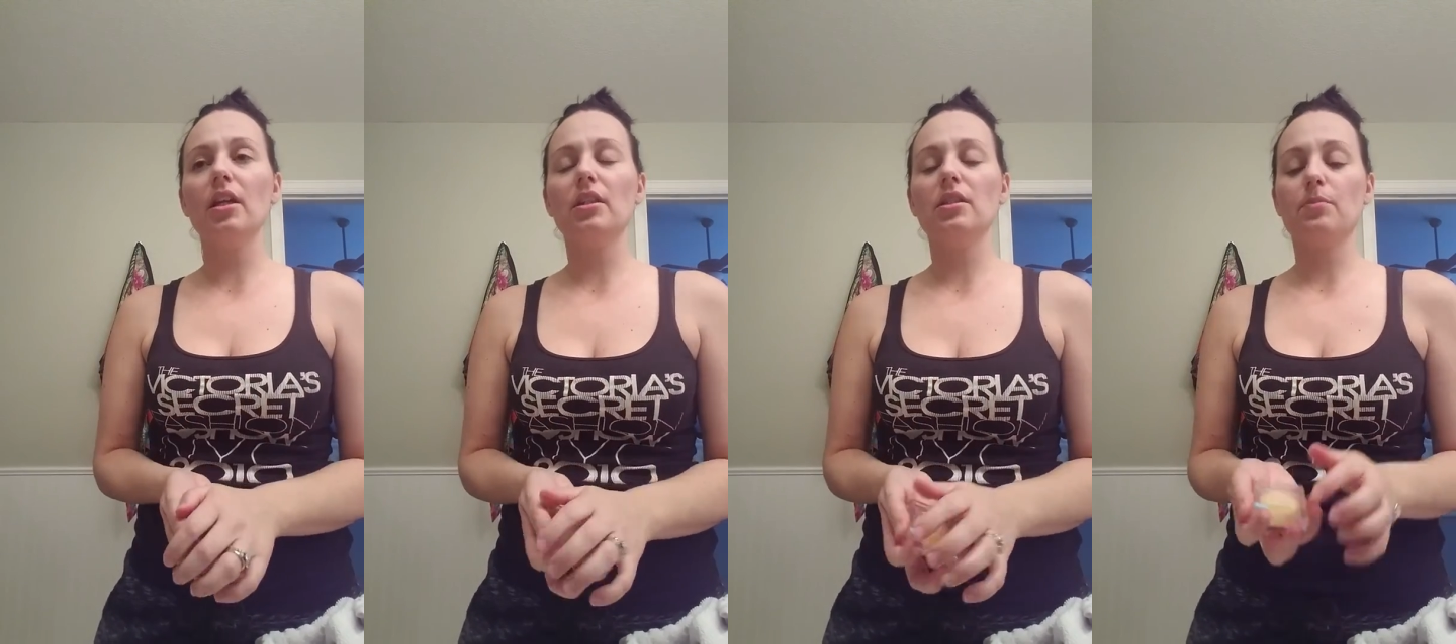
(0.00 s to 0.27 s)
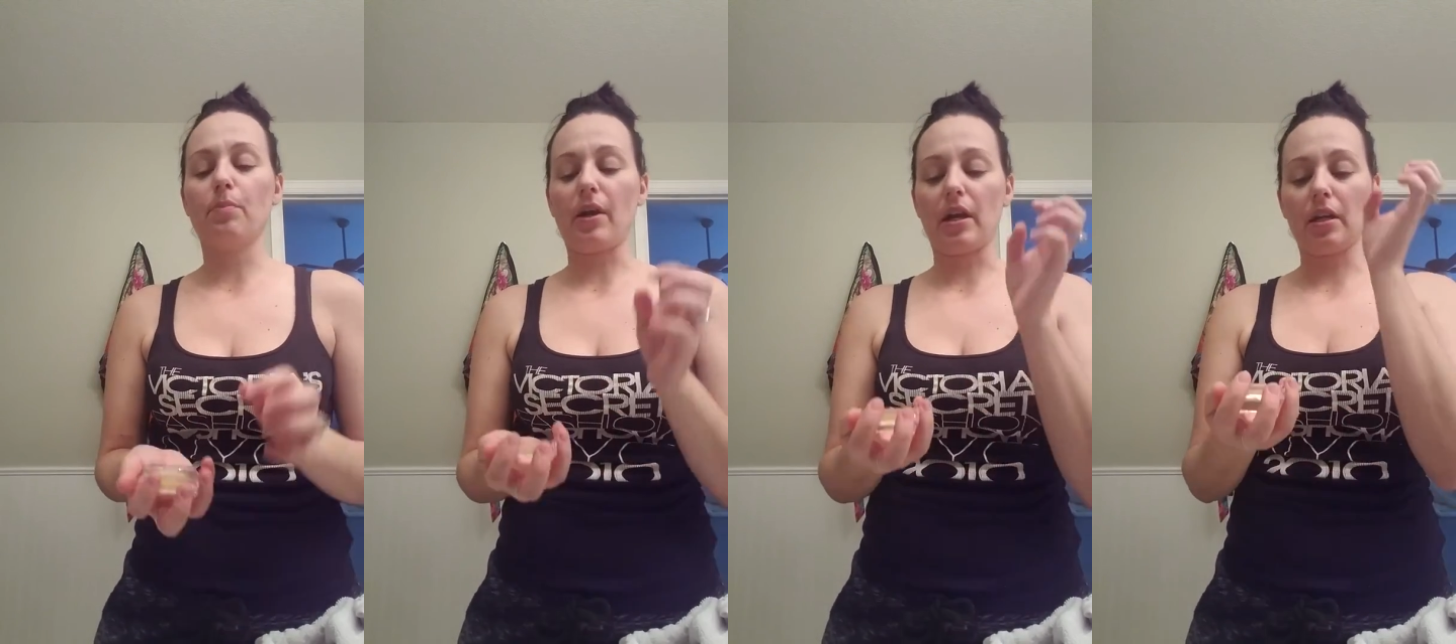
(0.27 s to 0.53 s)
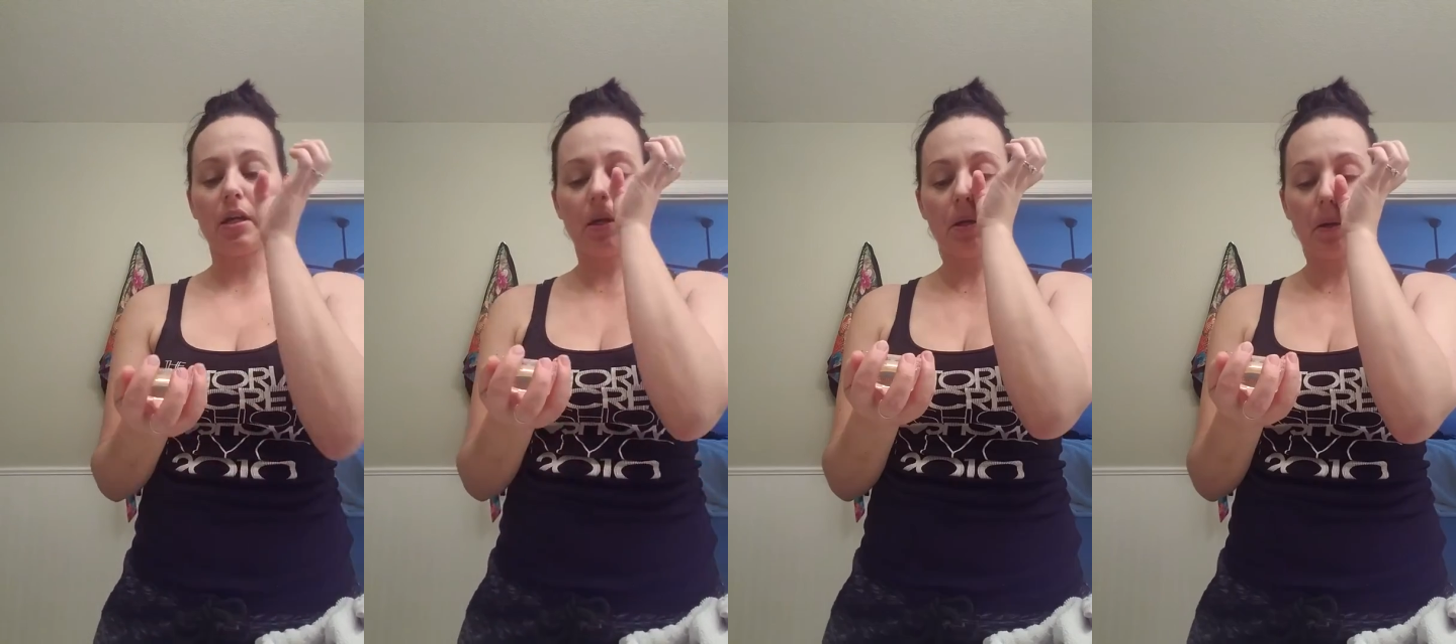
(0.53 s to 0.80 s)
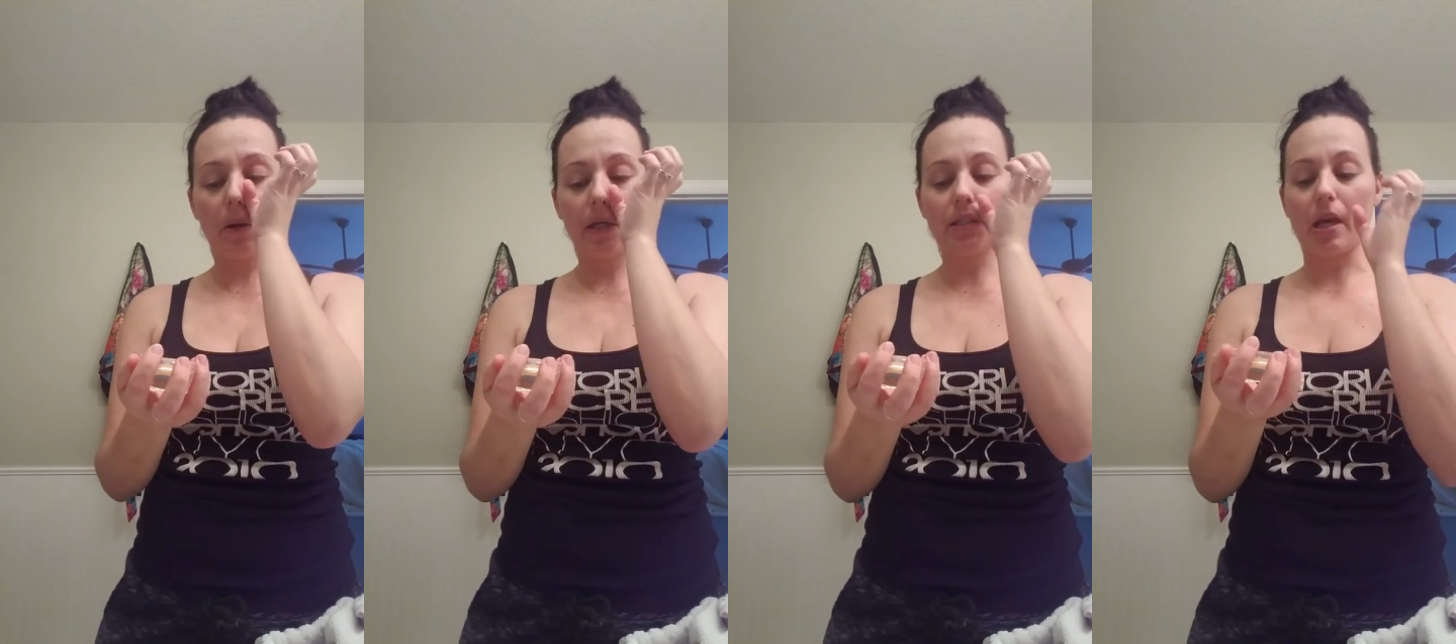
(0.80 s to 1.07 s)
It's brand
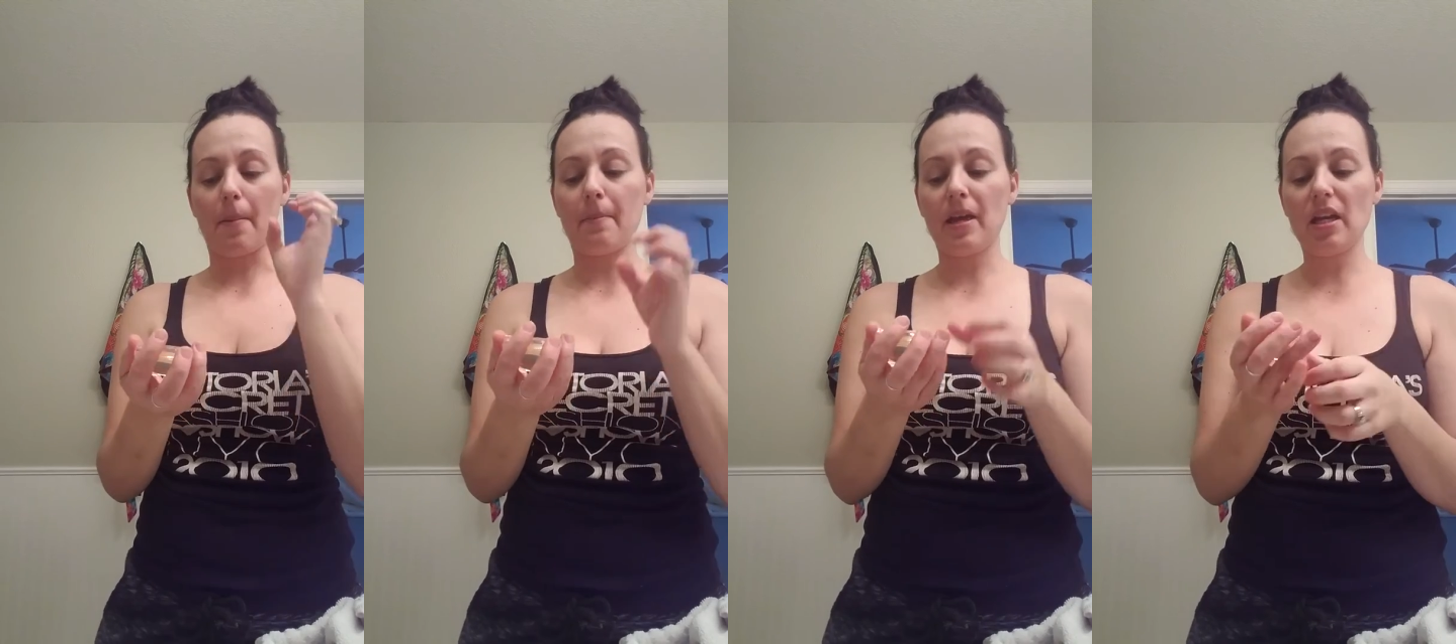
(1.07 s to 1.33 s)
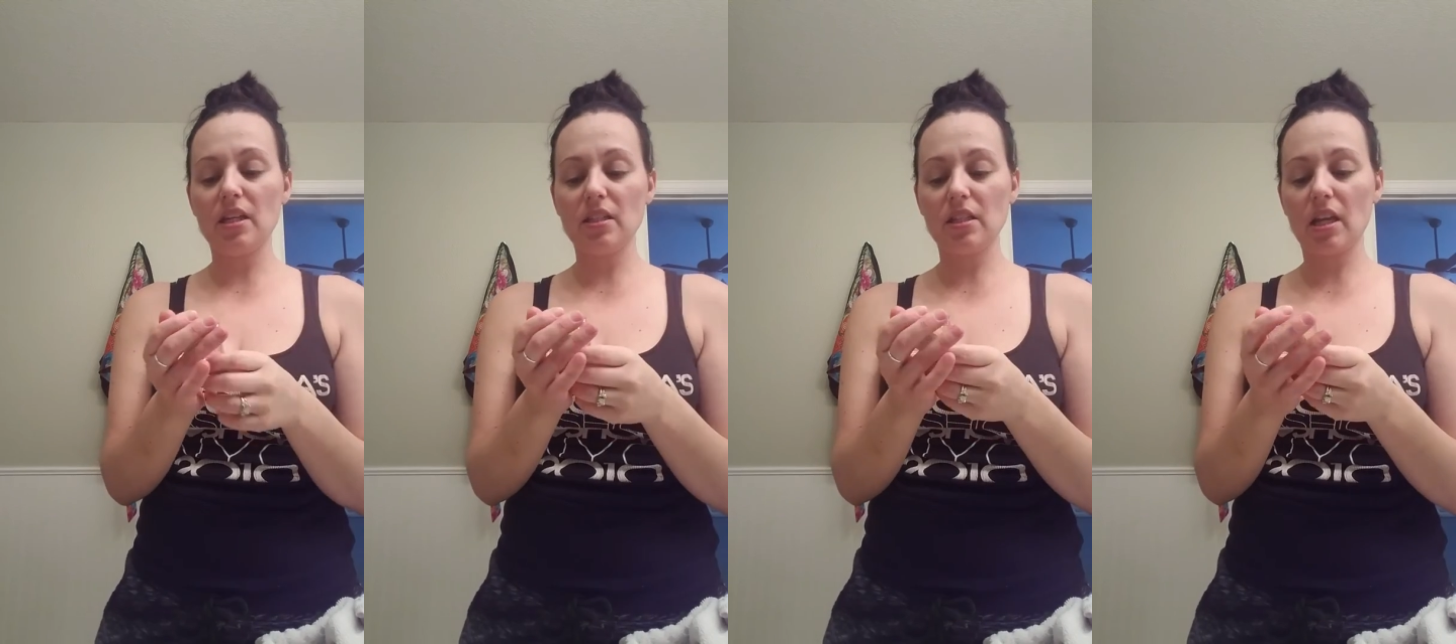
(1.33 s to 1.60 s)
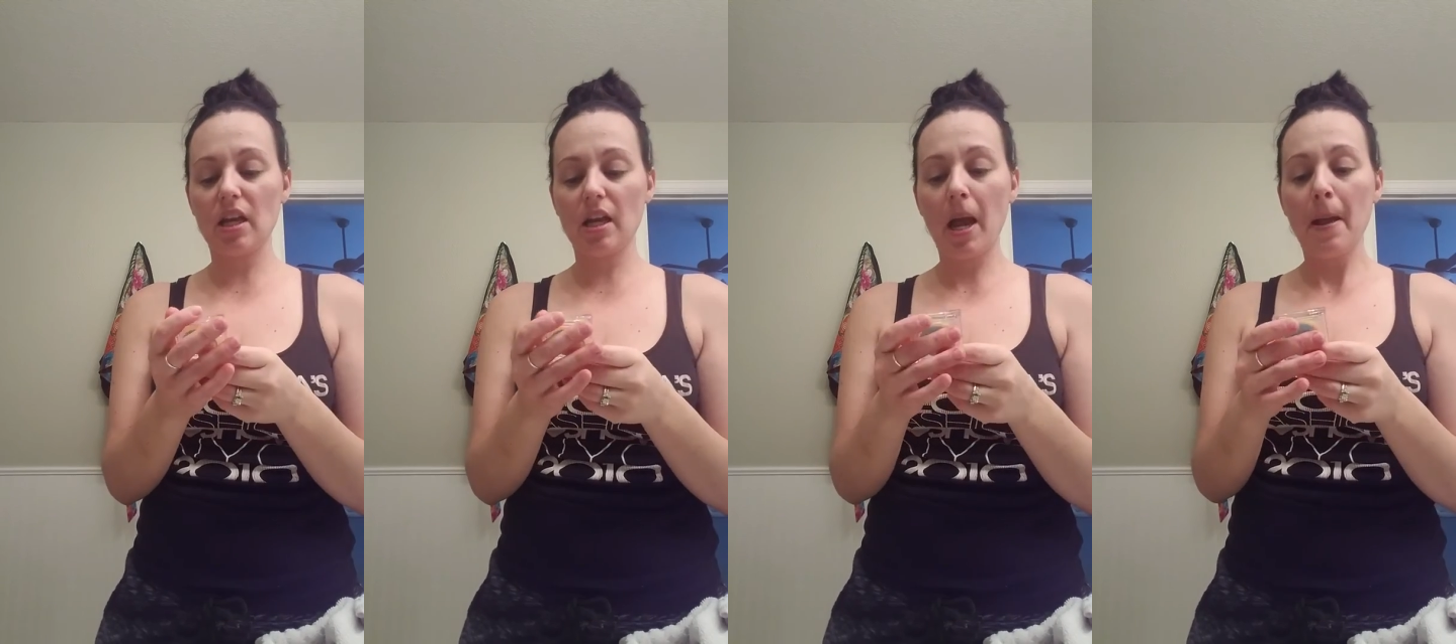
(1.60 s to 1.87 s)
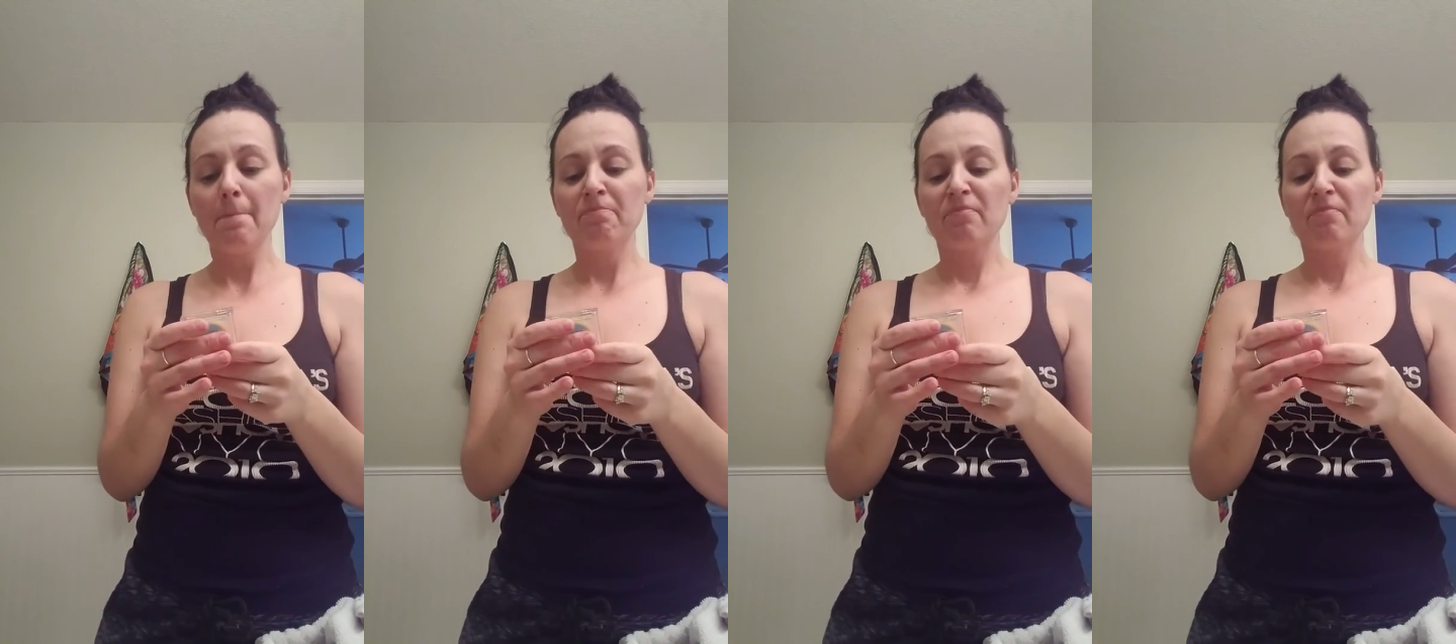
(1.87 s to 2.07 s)
new. It's amazing.